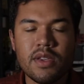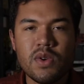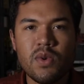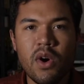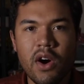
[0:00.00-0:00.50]

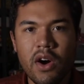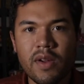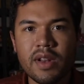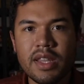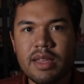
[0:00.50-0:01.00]
you
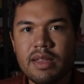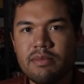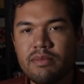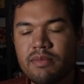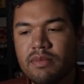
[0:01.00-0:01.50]
hardly
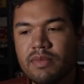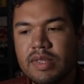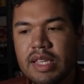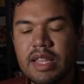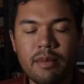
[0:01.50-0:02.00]

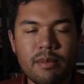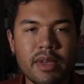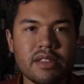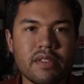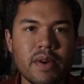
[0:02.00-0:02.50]
see them
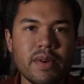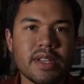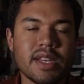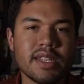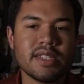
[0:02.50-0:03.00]
miss
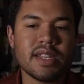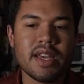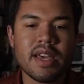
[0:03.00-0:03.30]
focus because